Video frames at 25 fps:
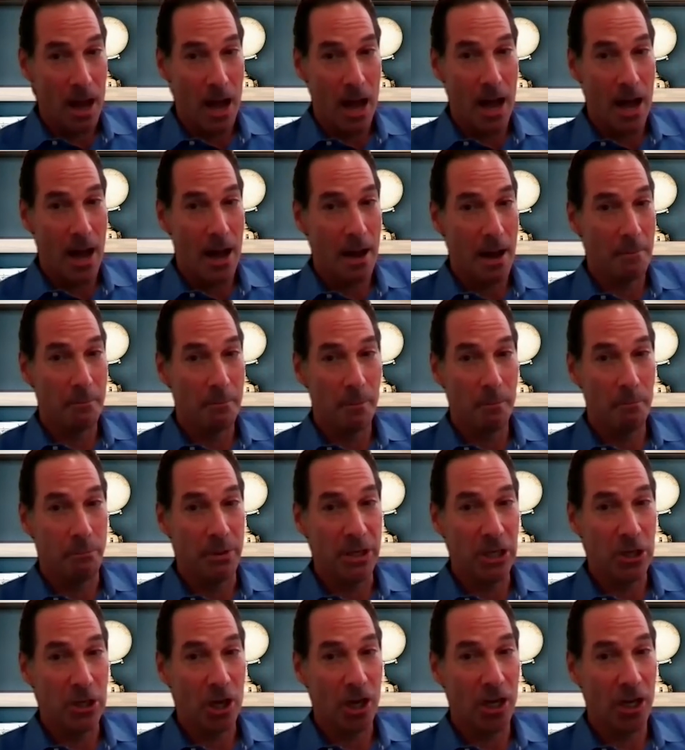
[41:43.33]
Um,
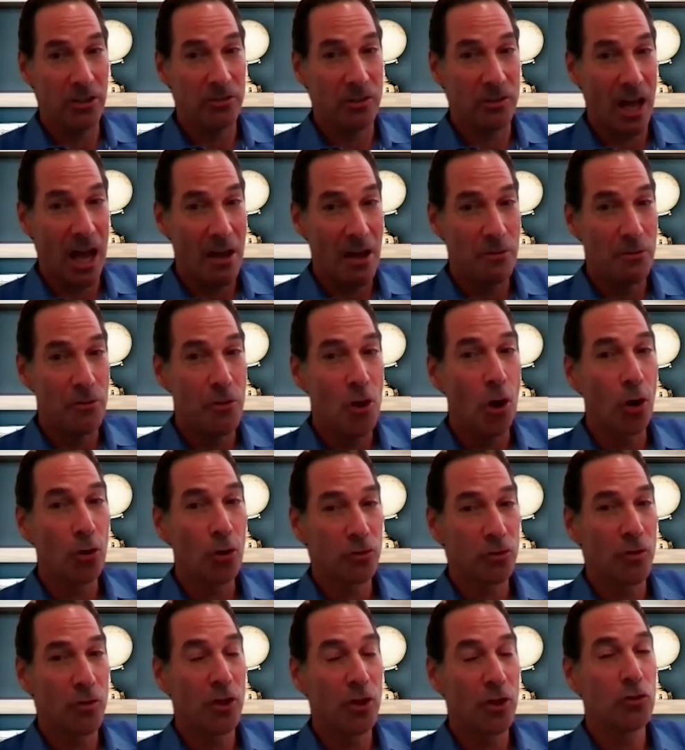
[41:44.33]
because
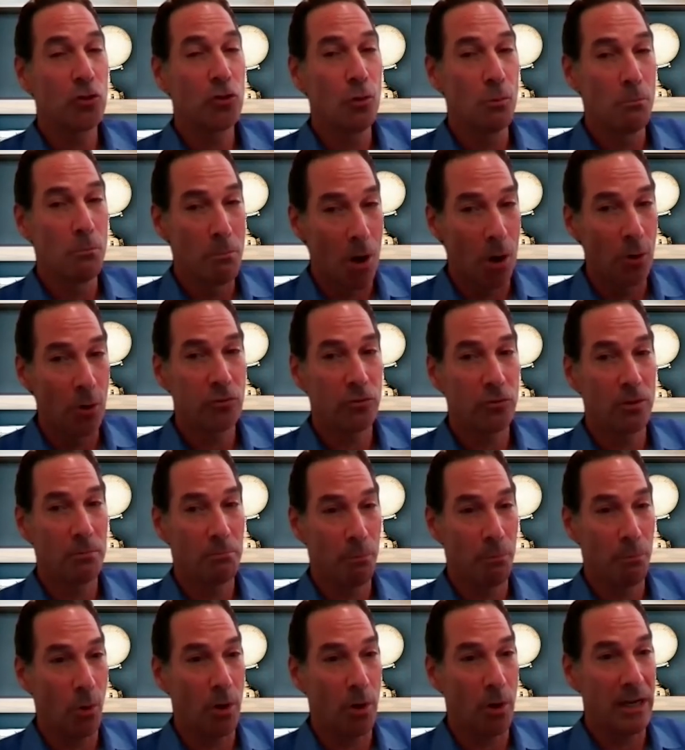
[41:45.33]
those are the two most
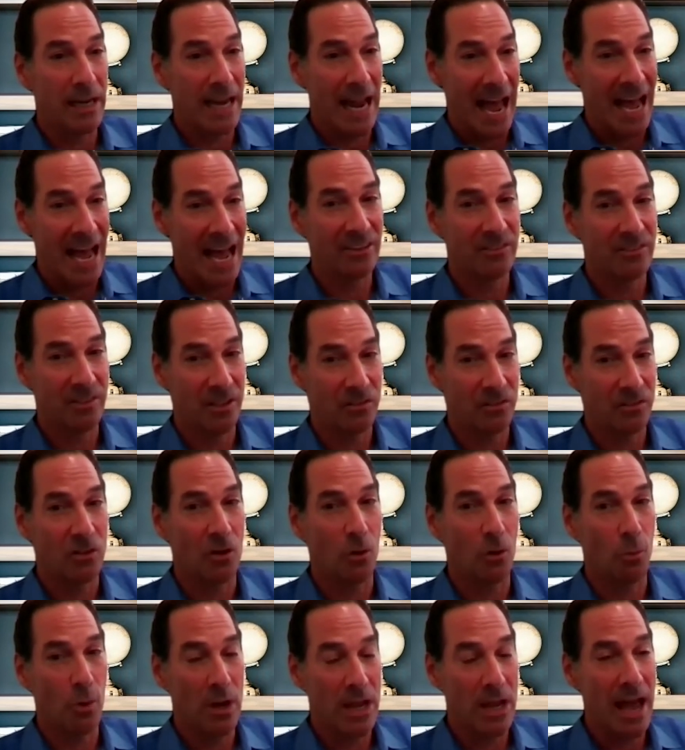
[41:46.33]
important assets
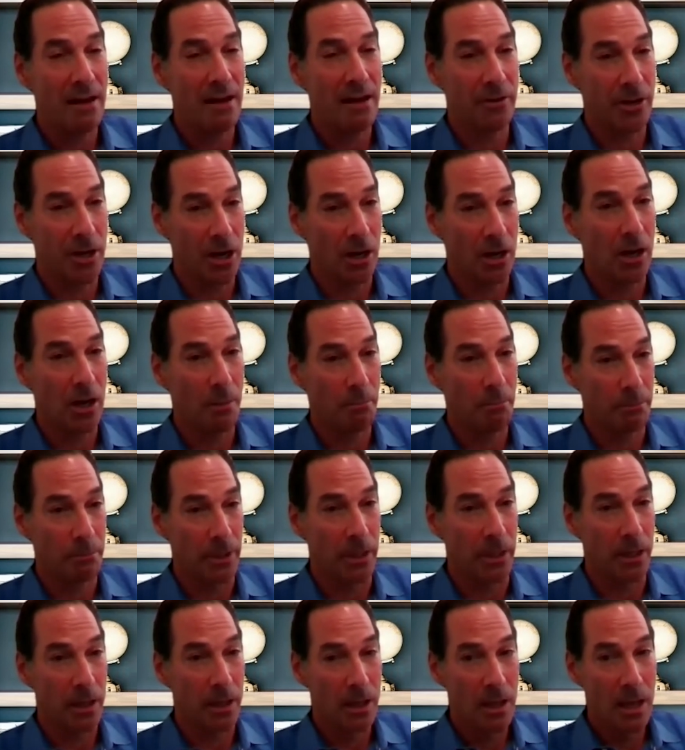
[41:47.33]
that we have in our
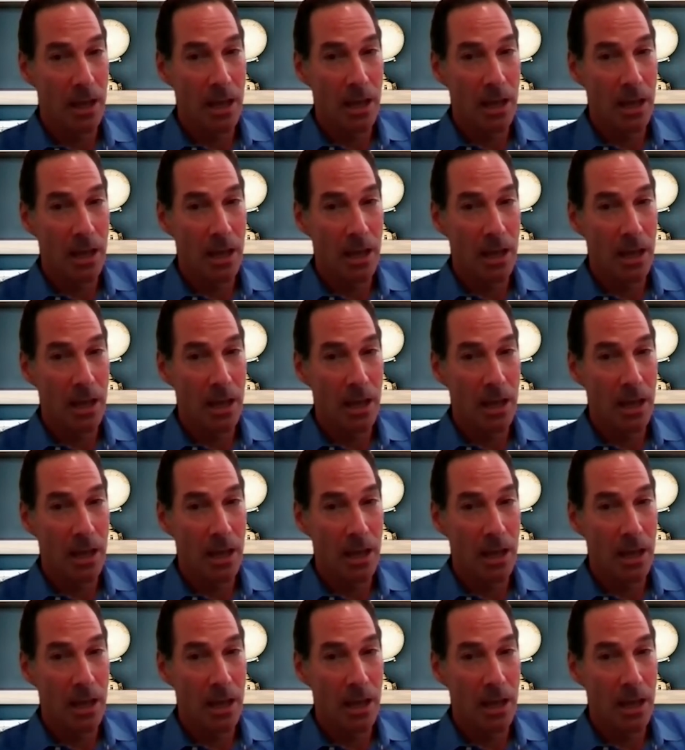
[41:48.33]
company.